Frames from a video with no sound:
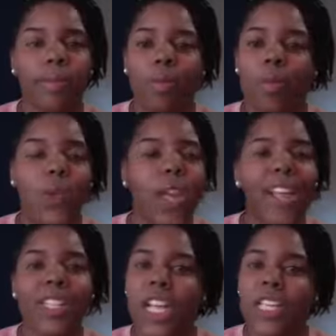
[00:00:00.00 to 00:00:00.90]
You
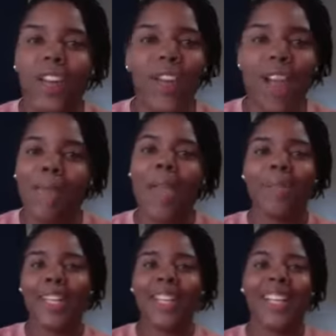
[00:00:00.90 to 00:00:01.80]
can't cheat the grind,
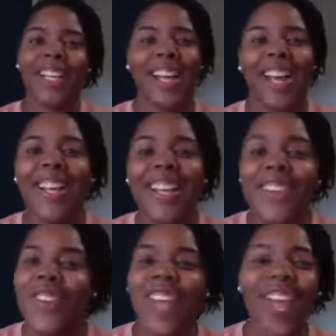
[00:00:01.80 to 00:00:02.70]
baby.
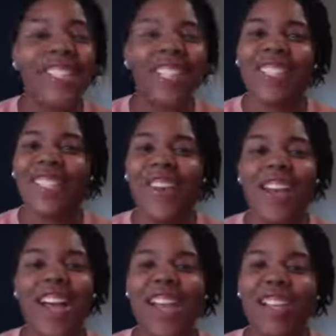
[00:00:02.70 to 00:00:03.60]
You can't cheat the
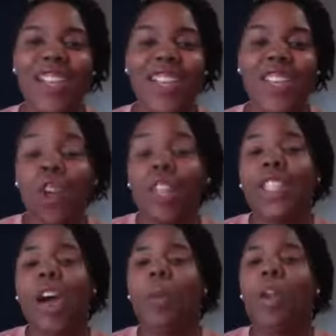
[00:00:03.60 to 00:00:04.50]
grind. You can
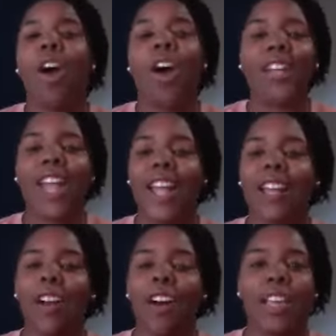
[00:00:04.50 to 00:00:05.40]
tell me all day
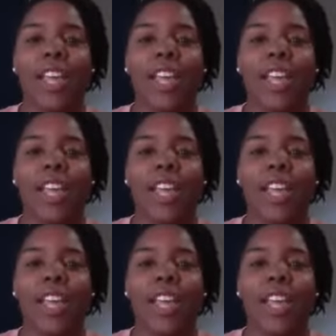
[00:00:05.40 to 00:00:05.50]
long,